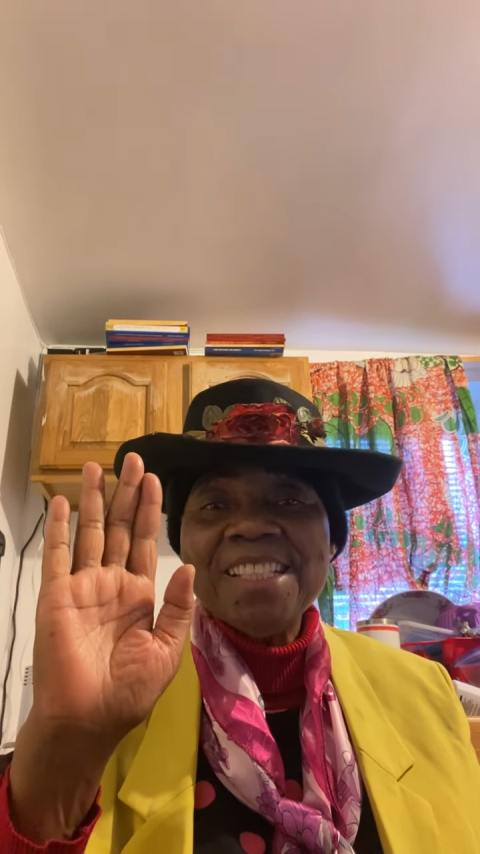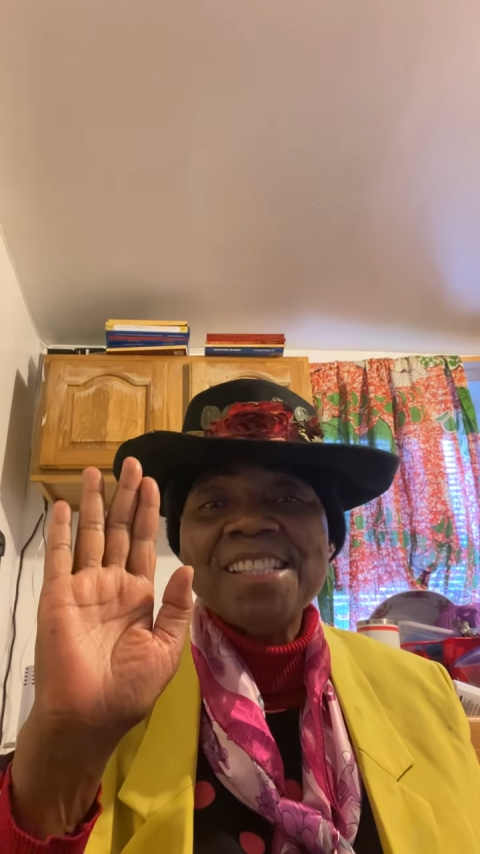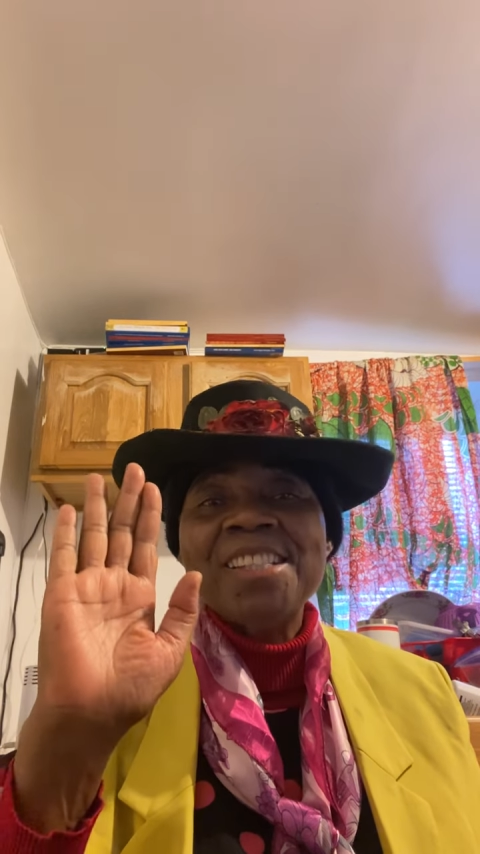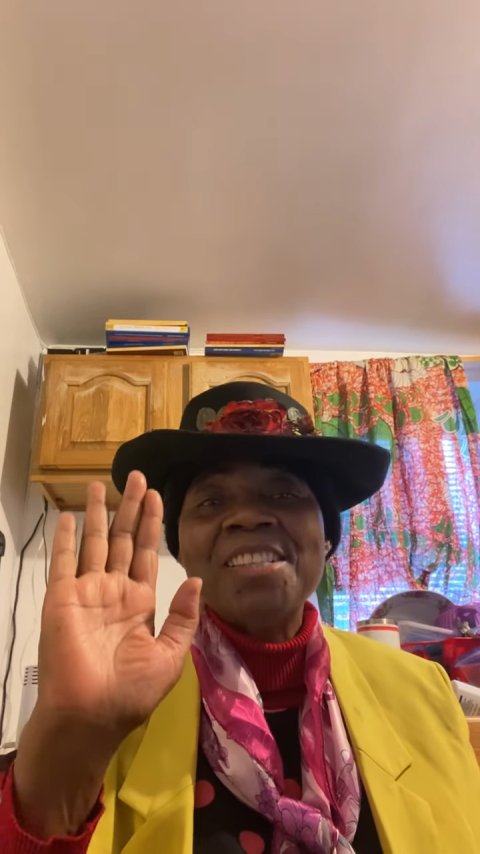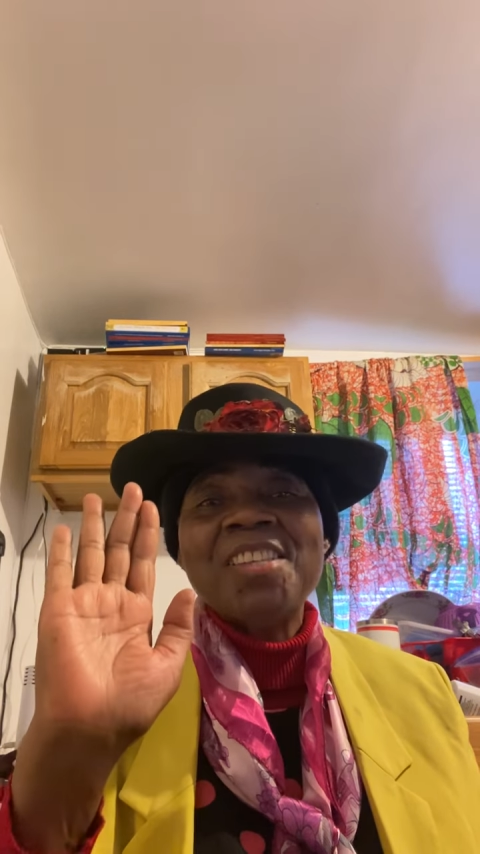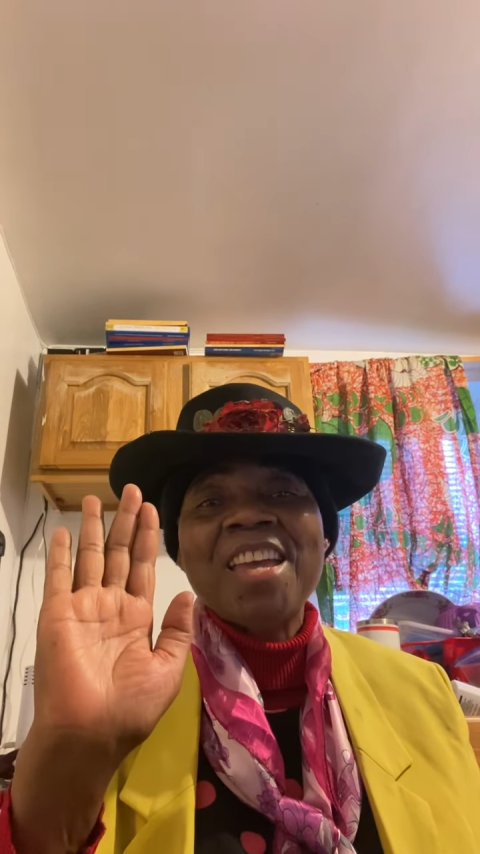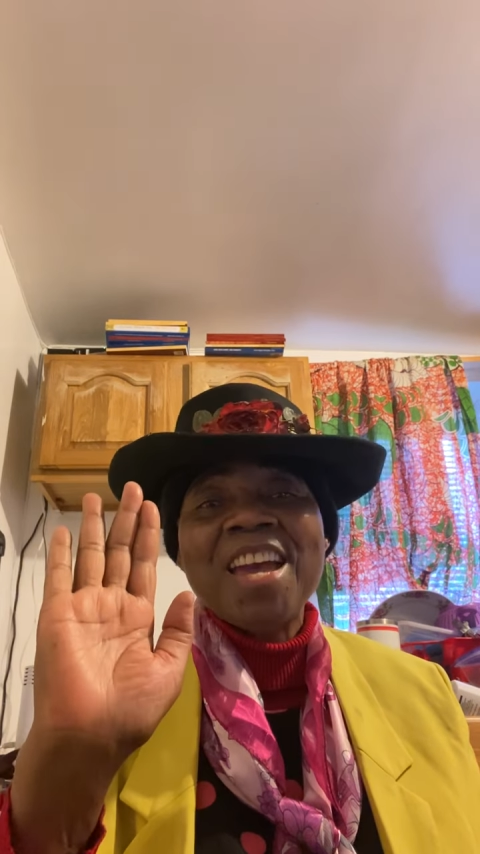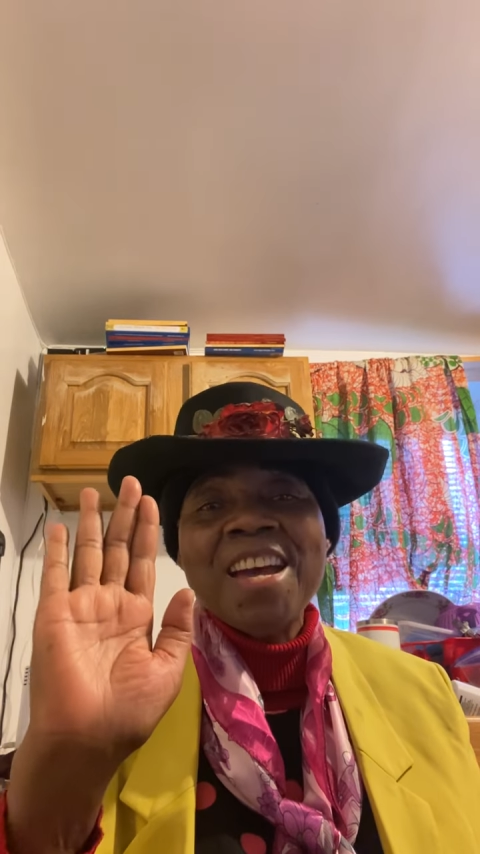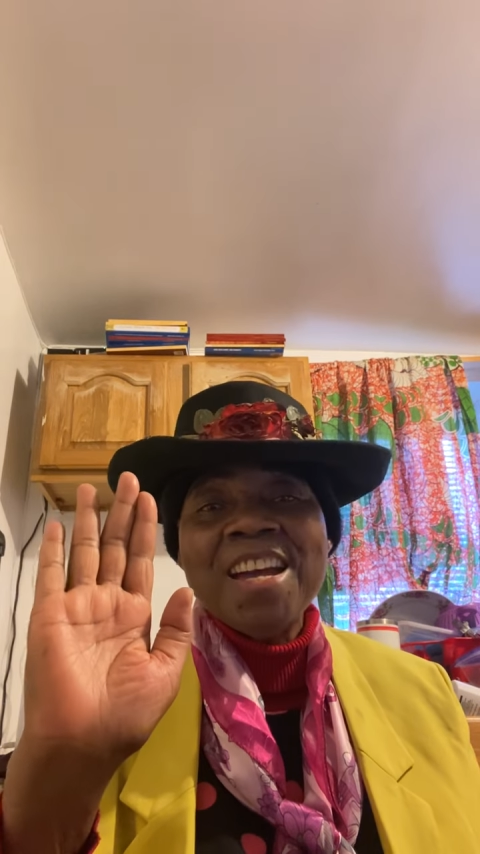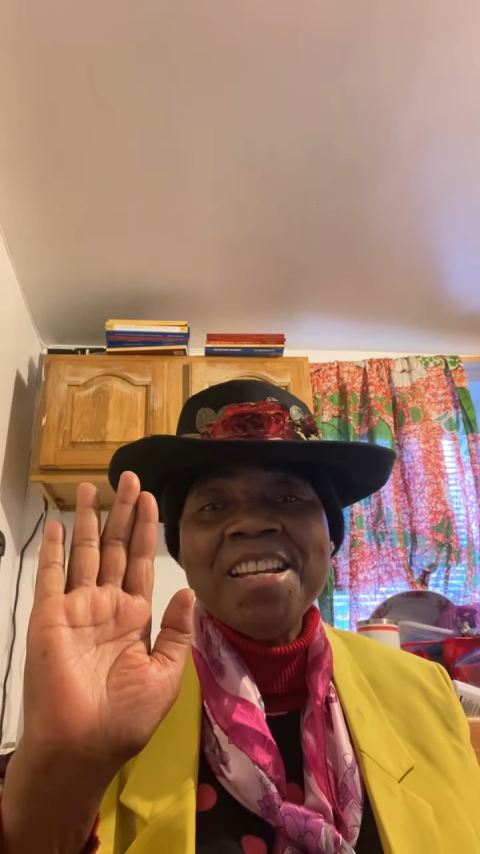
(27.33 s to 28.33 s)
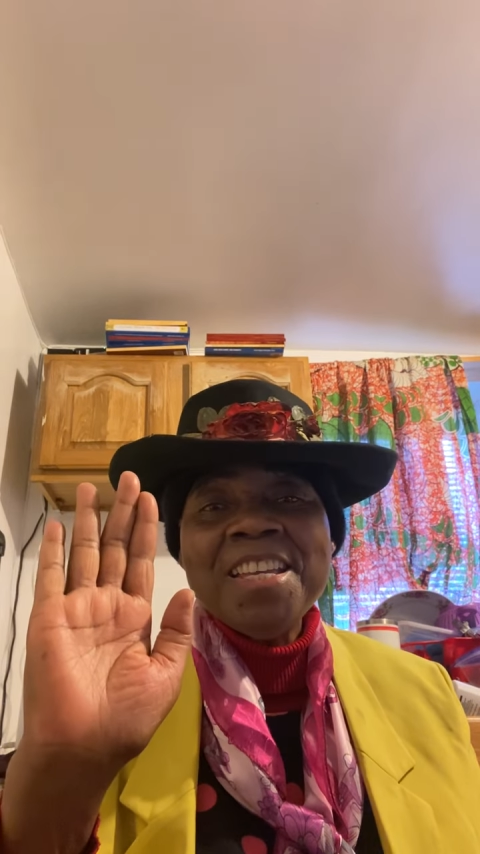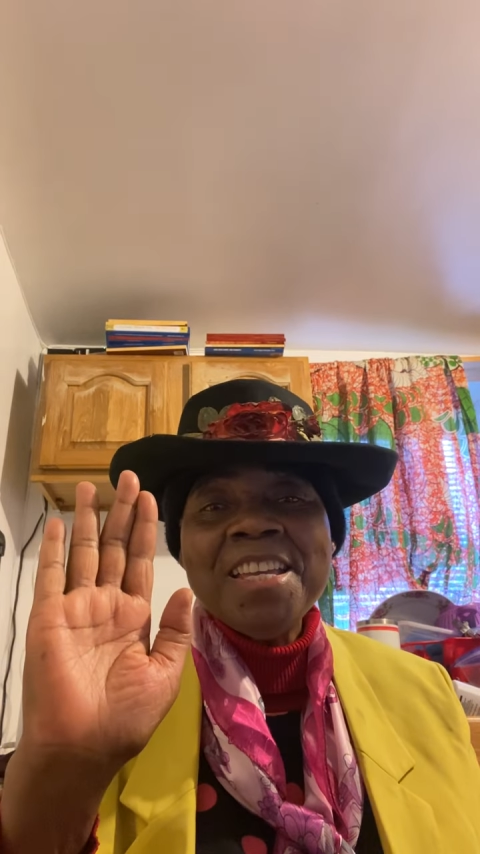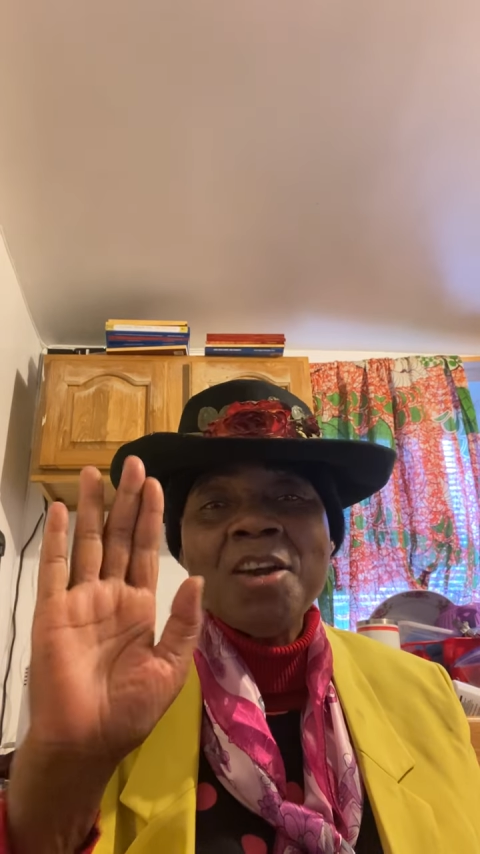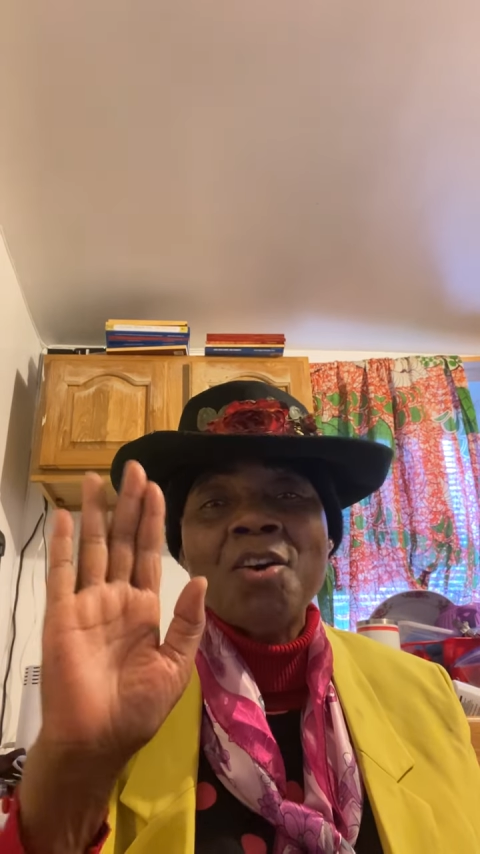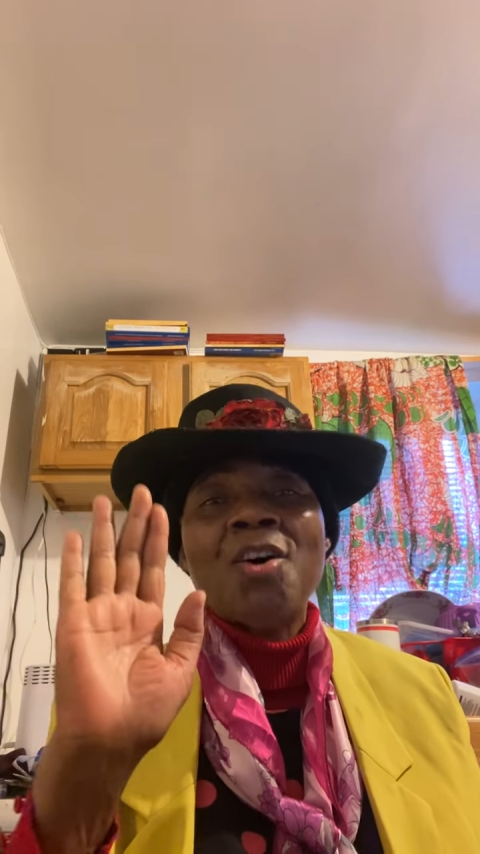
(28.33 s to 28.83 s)
Sister
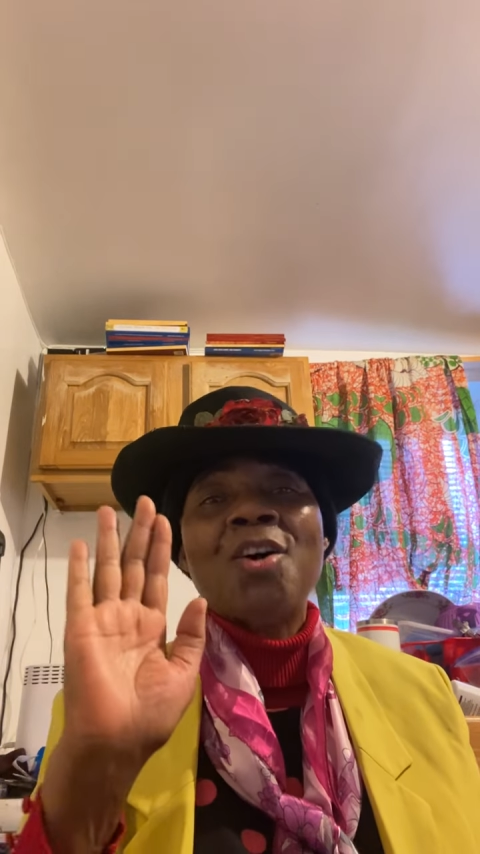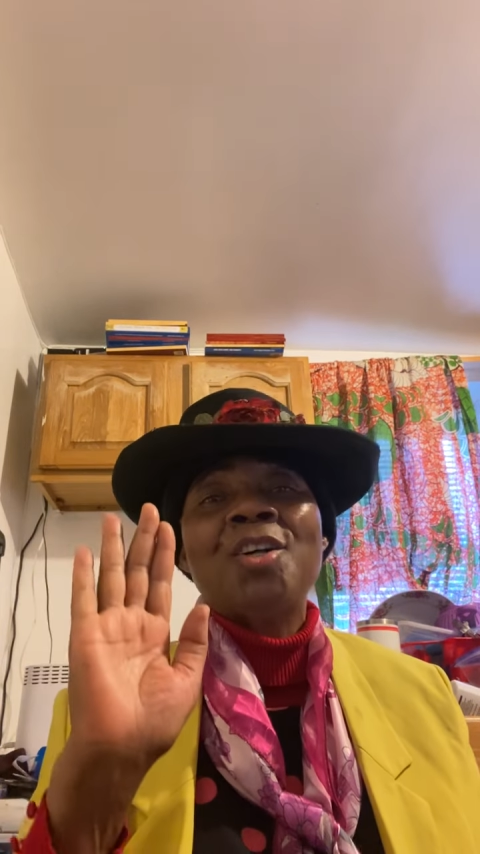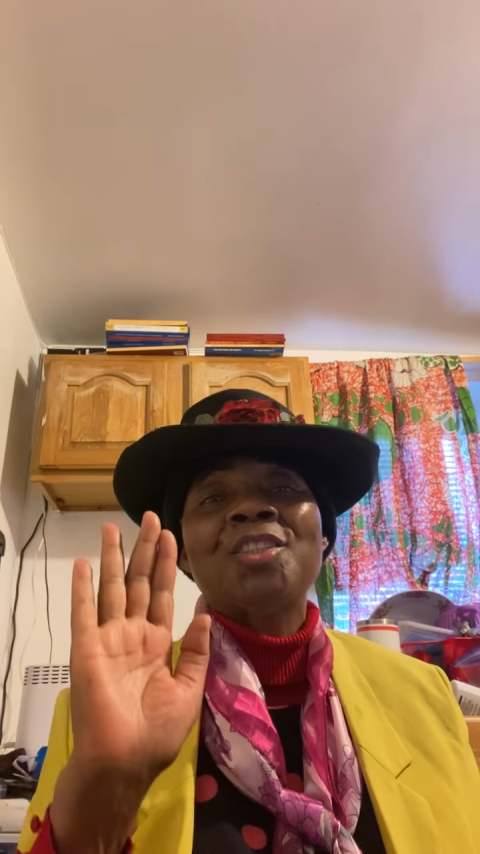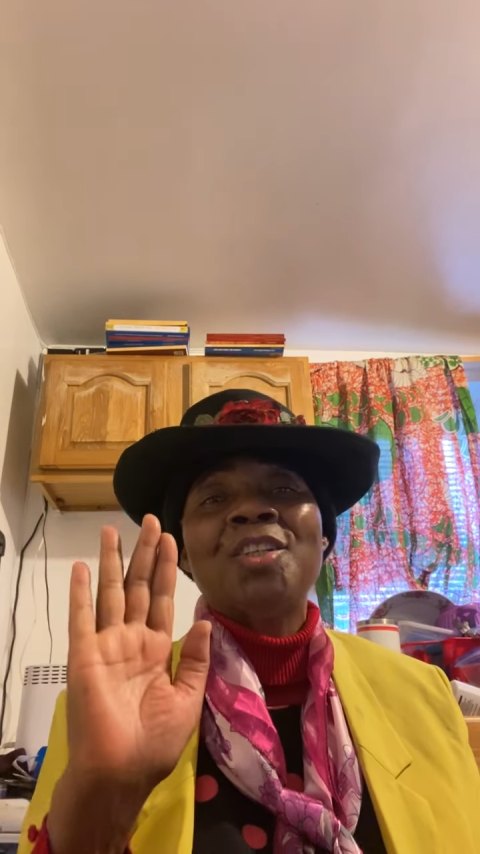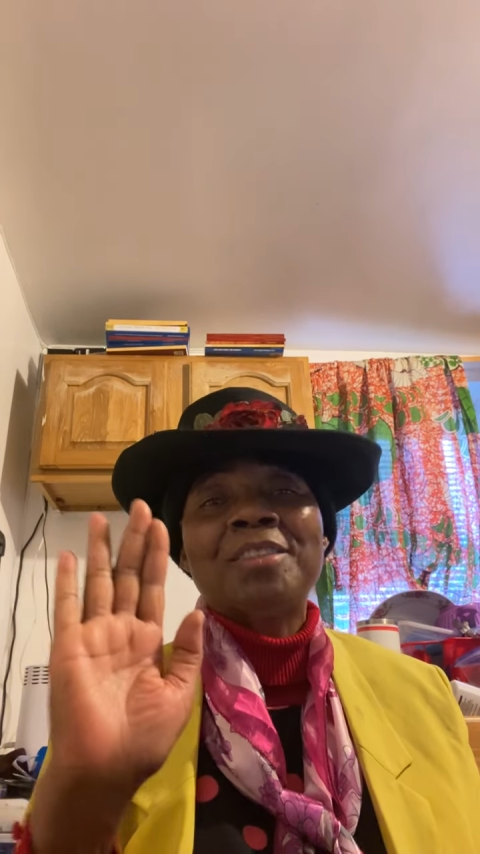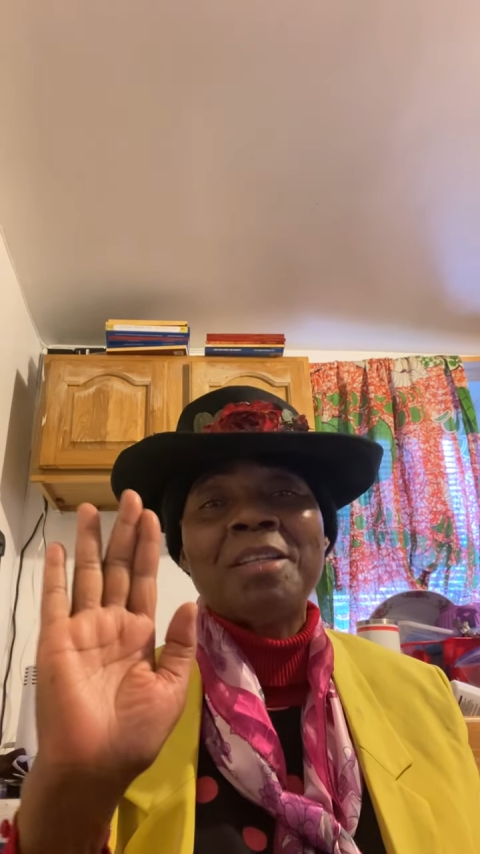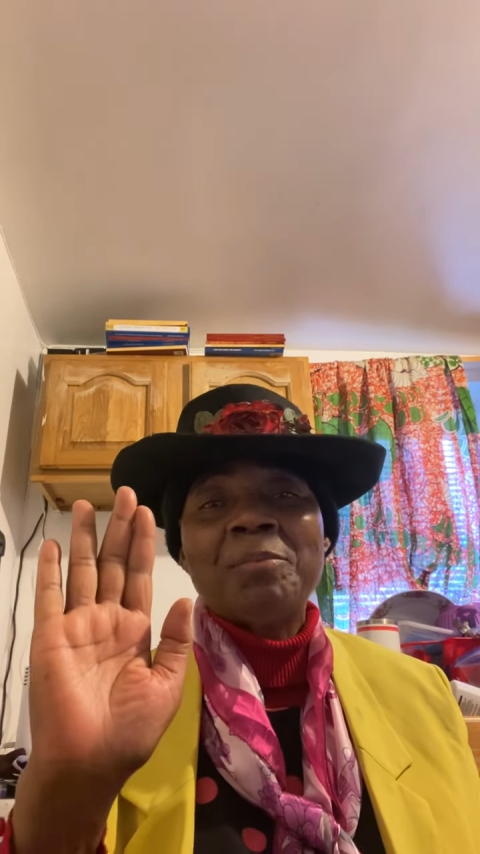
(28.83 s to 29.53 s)
Annie, or Dr.